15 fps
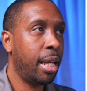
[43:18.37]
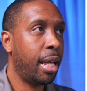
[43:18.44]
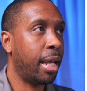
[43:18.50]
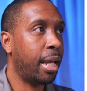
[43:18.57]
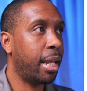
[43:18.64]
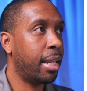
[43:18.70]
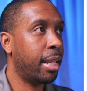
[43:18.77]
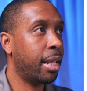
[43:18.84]

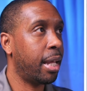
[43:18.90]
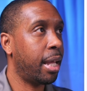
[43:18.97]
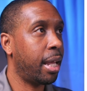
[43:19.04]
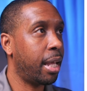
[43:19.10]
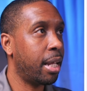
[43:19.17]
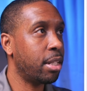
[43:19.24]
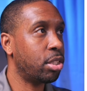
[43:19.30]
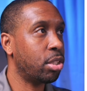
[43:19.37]
And the
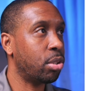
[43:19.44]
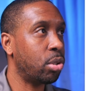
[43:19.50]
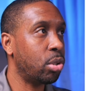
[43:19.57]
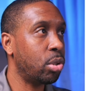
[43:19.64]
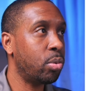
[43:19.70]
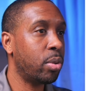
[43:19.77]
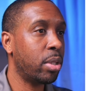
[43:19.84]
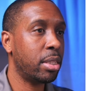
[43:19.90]
answer,
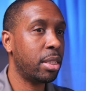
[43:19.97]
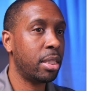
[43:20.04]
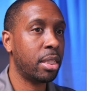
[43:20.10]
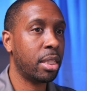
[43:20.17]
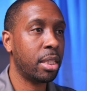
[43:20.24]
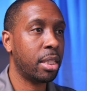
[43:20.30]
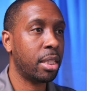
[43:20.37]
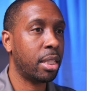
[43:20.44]
who was a
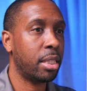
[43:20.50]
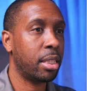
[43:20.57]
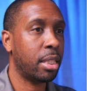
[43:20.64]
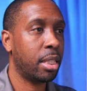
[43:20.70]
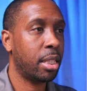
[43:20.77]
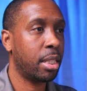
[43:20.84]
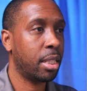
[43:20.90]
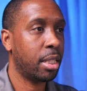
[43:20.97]
judge?